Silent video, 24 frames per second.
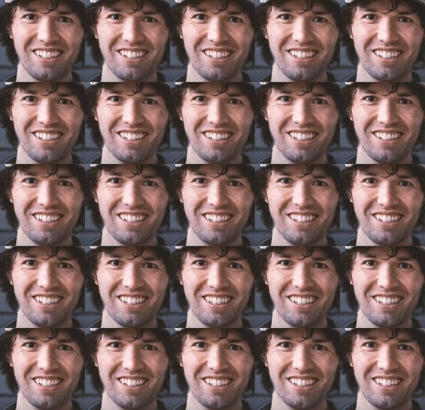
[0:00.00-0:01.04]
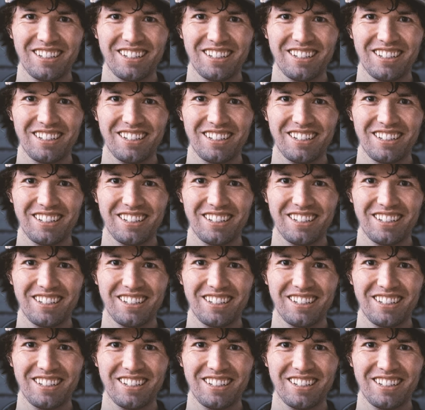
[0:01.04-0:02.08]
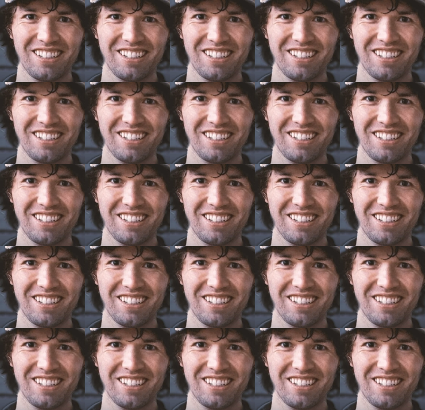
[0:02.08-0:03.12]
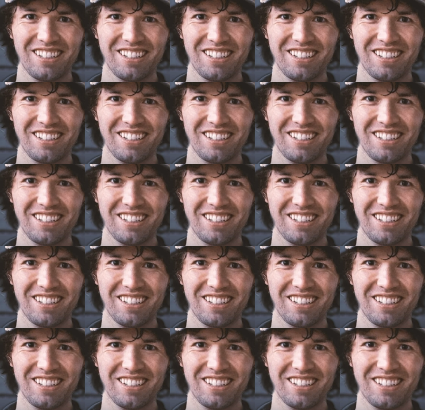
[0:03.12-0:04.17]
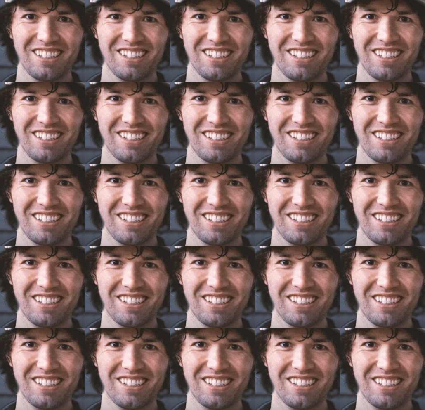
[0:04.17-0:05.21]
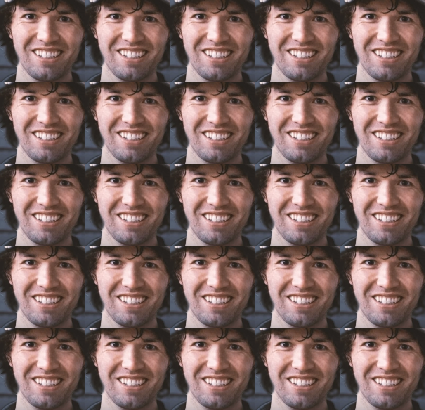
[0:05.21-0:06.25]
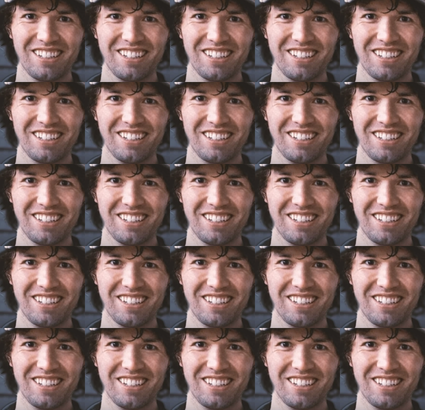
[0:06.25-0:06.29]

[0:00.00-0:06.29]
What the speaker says: The face doesn't move, so there is nothing to read.